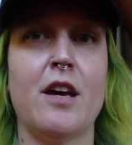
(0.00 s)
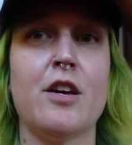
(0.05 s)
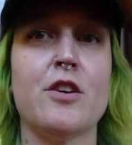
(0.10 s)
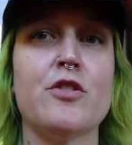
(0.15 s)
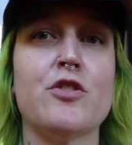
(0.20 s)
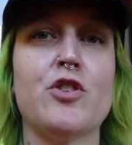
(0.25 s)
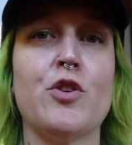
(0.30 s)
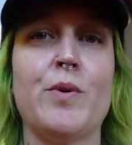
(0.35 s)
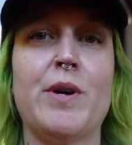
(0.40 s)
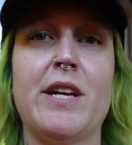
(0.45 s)

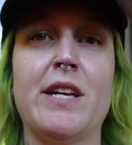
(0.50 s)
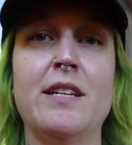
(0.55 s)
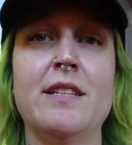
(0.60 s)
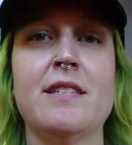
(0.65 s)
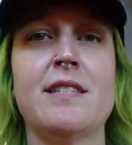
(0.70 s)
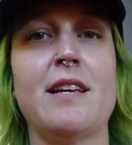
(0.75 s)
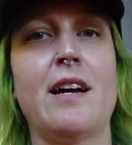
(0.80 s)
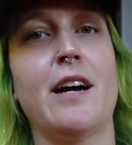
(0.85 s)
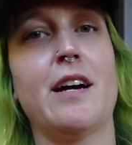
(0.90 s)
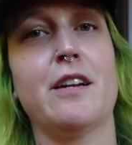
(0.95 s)
So
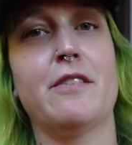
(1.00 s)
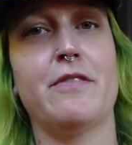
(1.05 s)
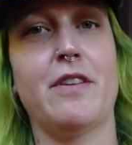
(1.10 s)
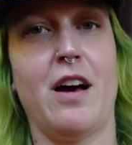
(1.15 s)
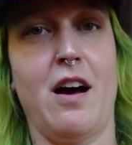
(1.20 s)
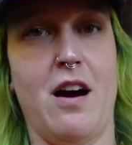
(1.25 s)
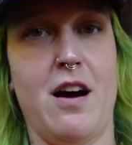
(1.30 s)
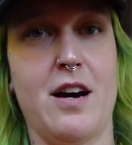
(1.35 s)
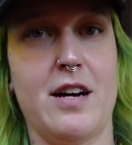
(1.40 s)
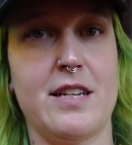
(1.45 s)
inside of the
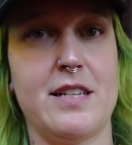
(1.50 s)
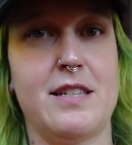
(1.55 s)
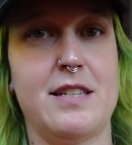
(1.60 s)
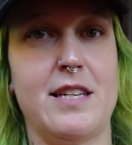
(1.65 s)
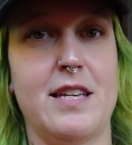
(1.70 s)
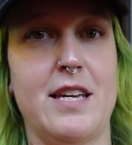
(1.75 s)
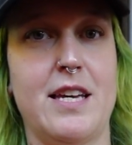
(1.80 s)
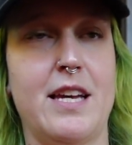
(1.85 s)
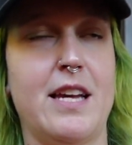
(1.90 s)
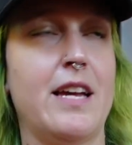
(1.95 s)

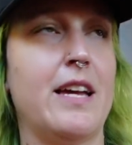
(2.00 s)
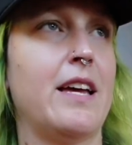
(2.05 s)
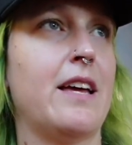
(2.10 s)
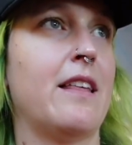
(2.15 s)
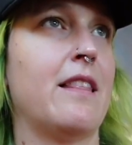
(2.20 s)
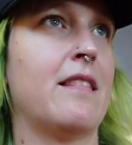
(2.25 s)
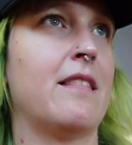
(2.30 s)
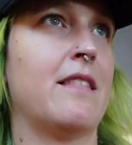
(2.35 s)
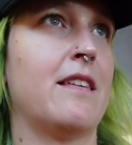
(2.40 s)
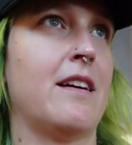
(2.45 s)
Odyssey,
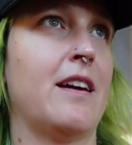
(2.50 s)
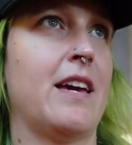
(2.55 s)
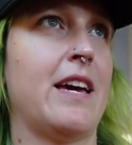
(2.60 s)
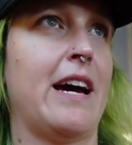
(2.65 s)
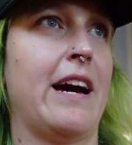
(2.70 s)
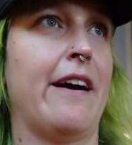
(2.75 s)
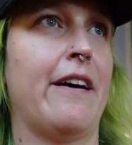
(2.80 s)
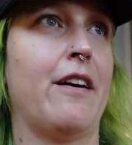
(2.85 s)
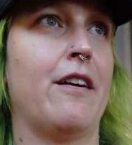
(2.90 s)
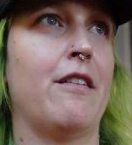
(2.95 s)
they
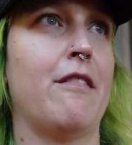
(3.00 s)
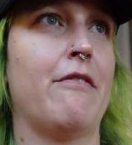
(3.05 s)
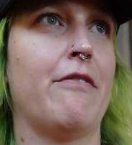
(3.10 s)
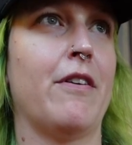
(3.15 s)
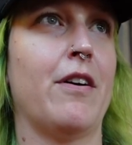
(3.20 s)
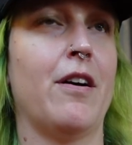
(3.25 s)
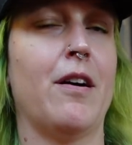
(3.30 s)
have